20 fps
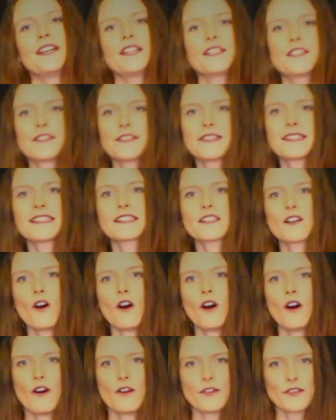So it's this
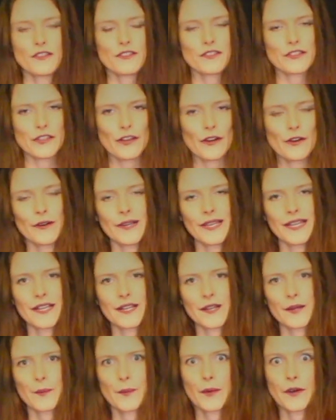
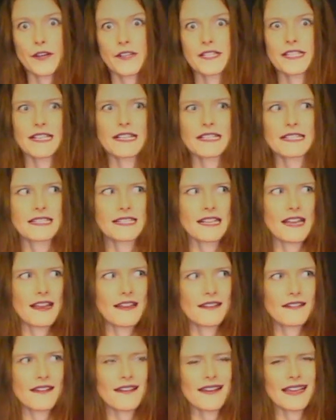ongoing process
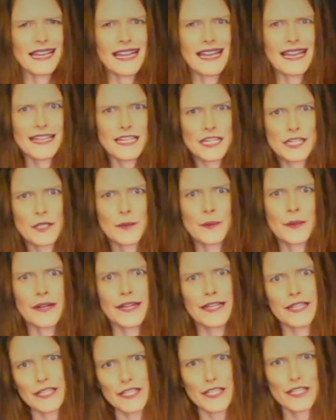and I hate to
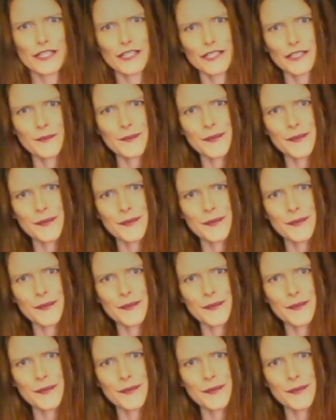break it to you,